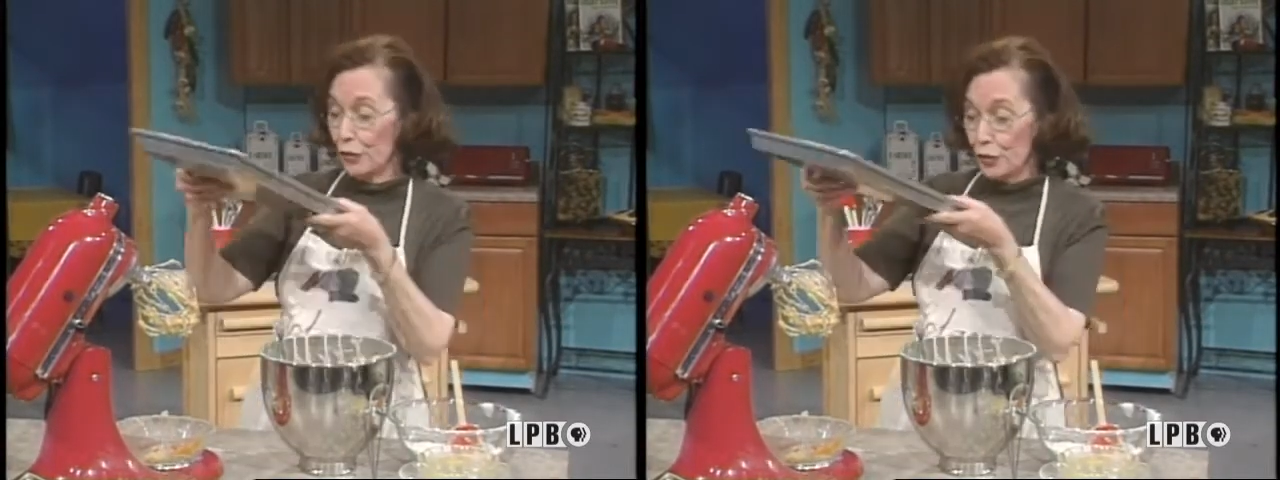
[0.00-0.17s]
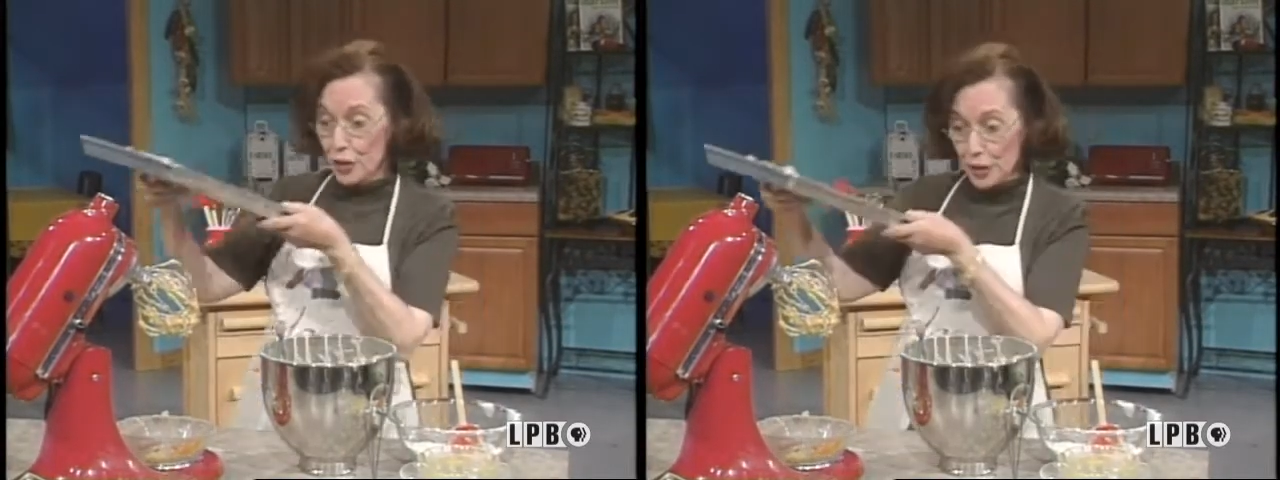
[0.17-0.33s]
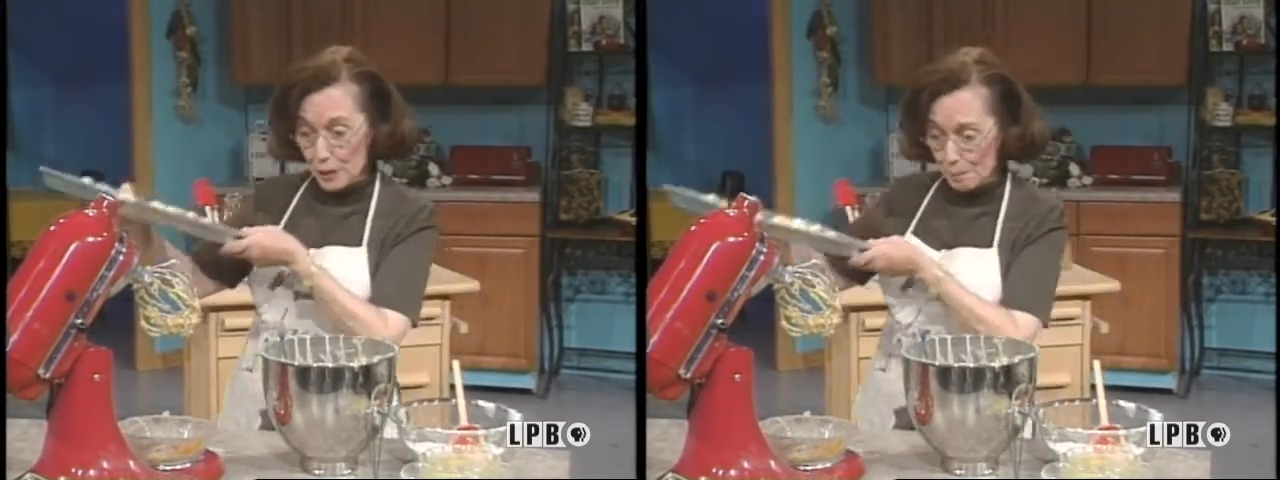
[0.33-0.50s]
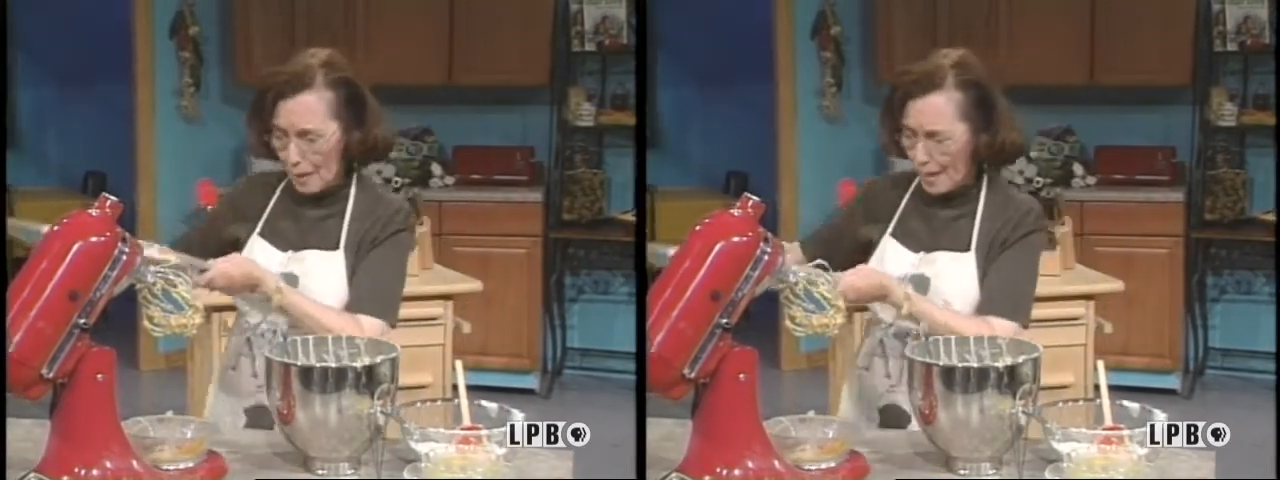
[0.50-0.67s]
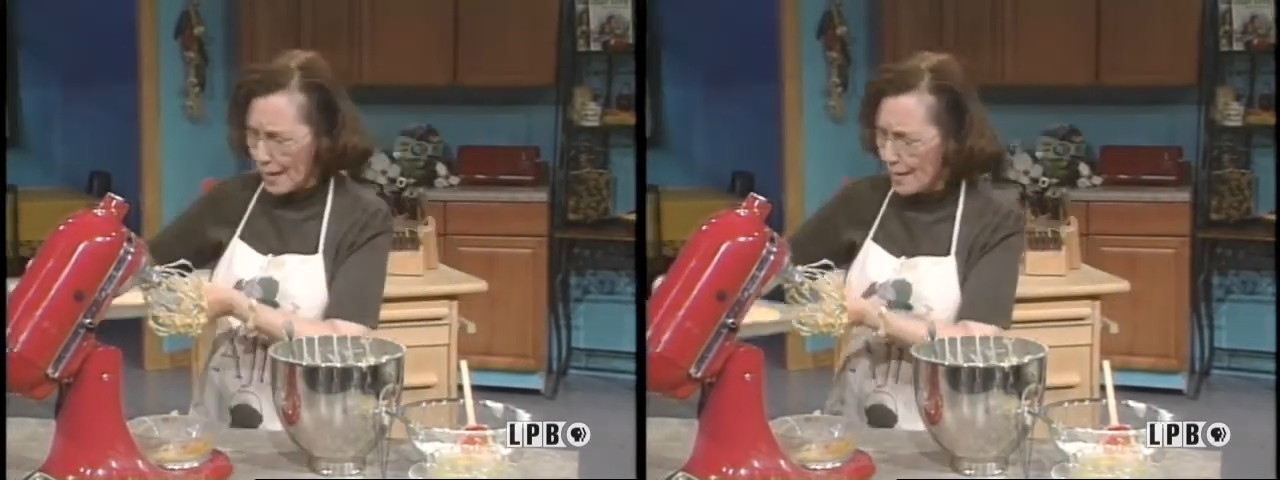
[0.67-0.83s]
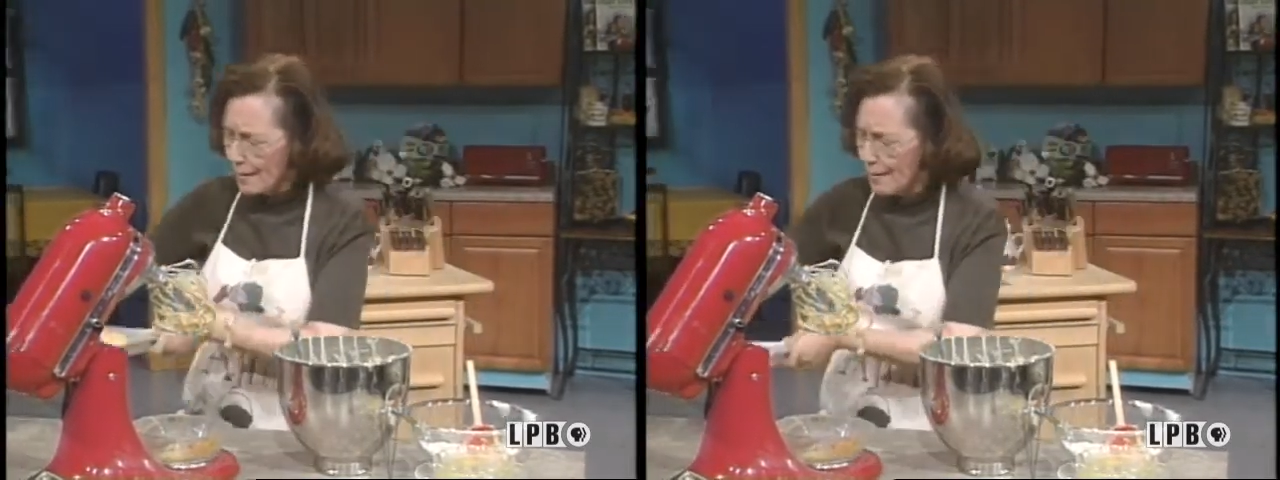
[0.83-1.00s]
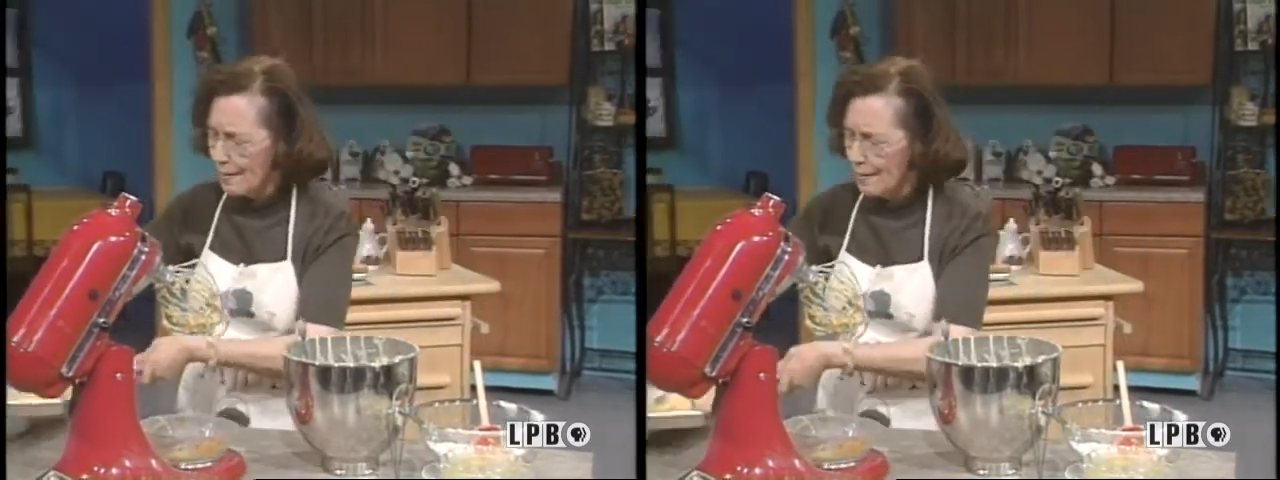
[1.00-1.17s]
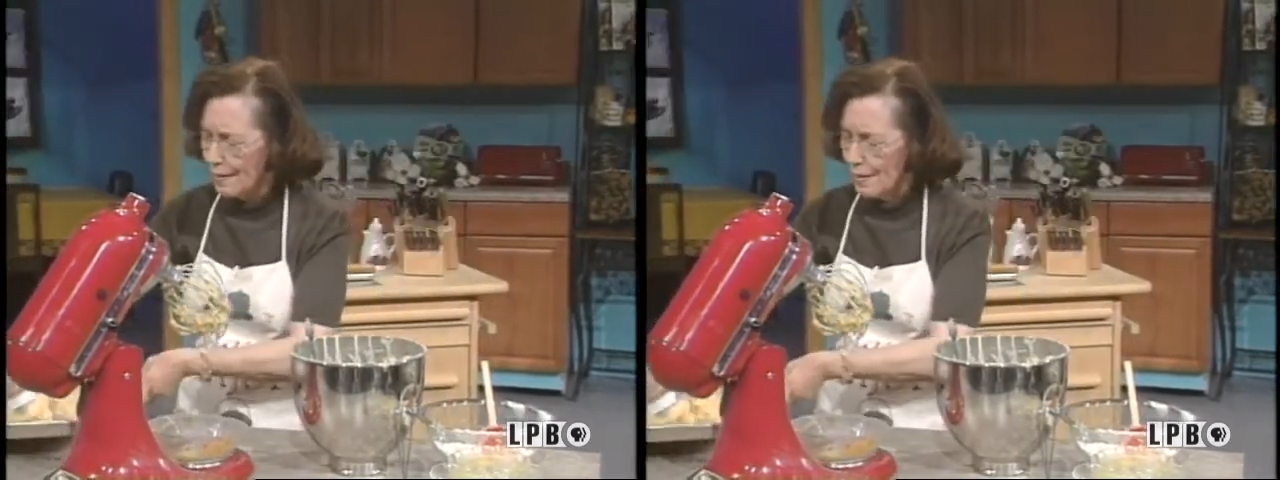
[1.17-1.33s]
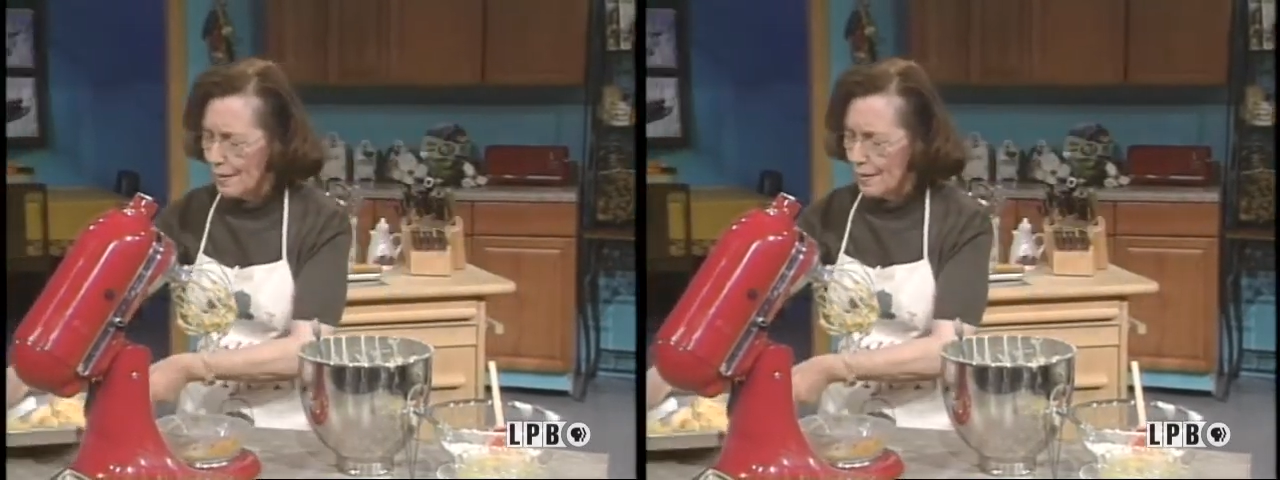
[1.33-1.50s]
just made
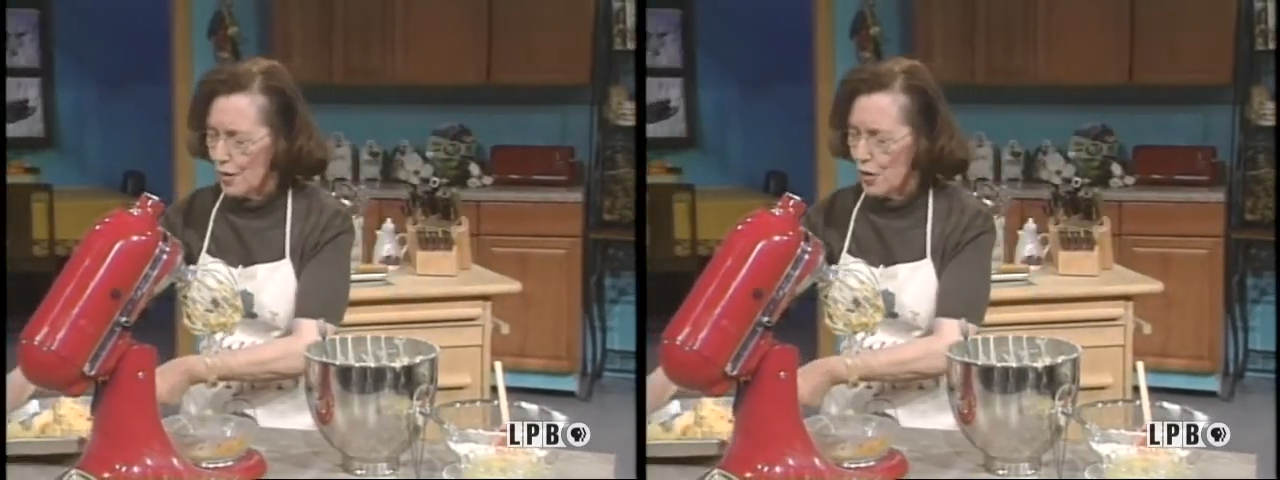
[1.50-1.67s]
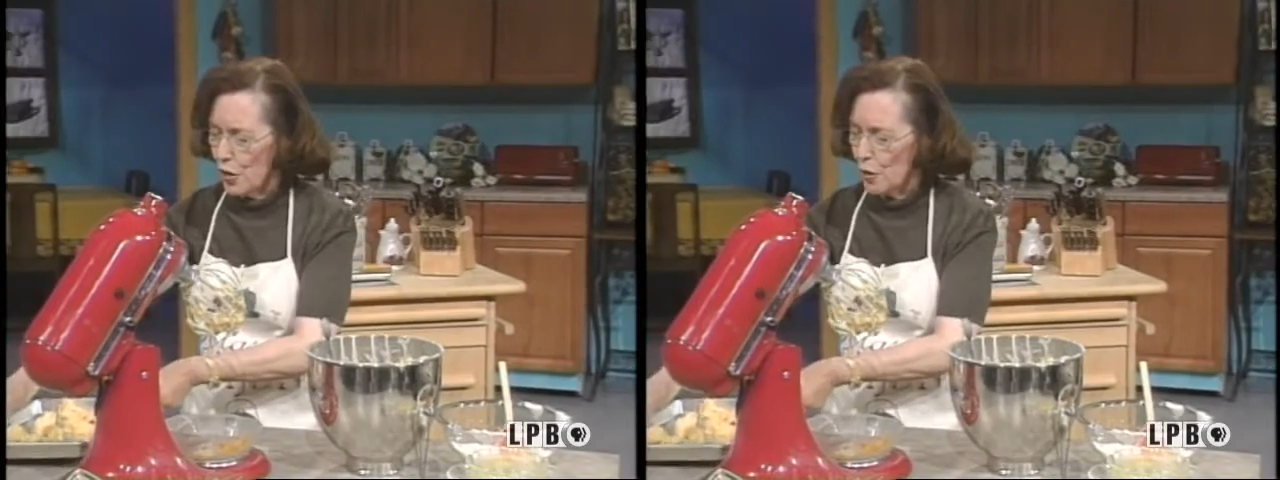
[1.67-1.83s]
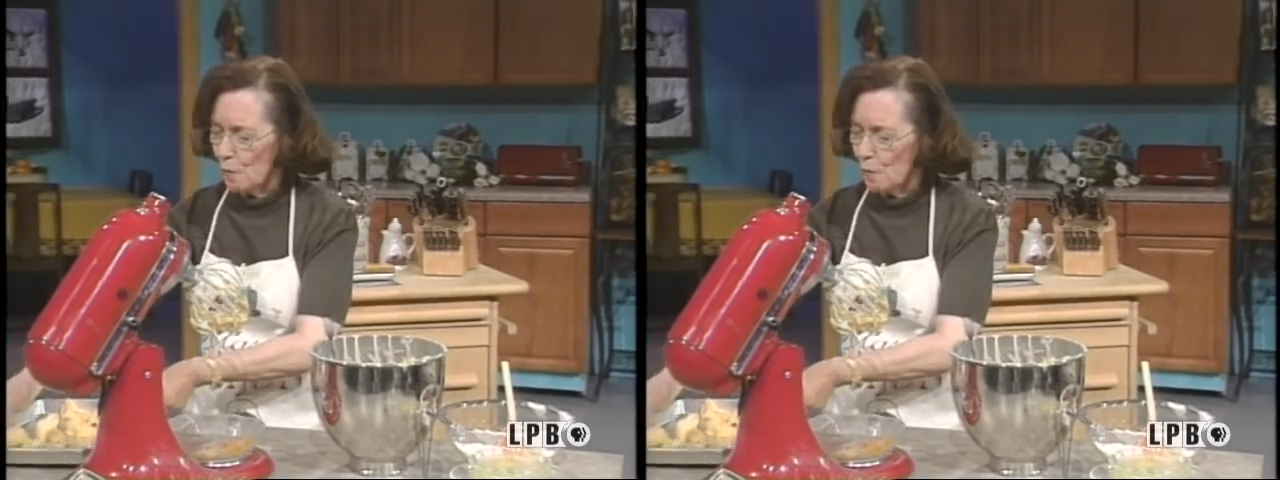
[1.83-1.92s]
here.